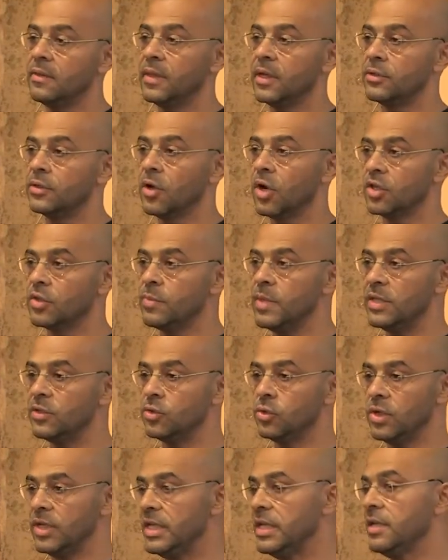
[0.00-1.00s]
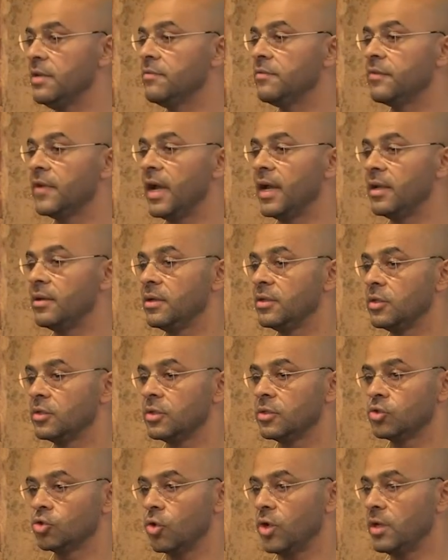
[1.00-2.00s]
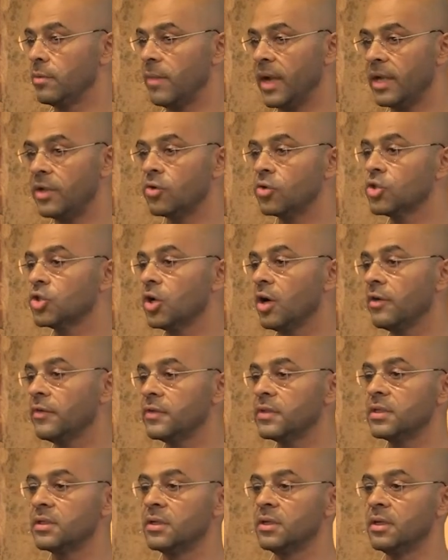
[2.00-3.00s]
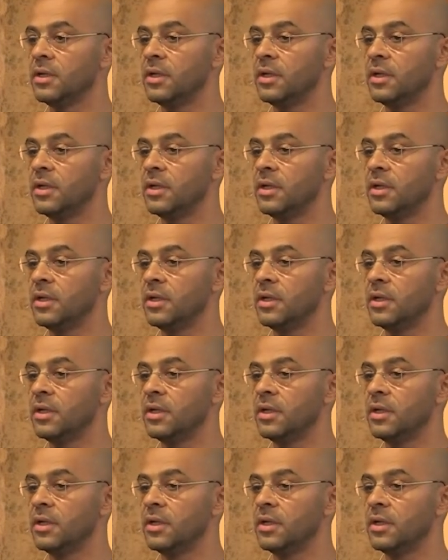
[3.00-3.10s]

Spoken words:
that got me to leave and join Microsoft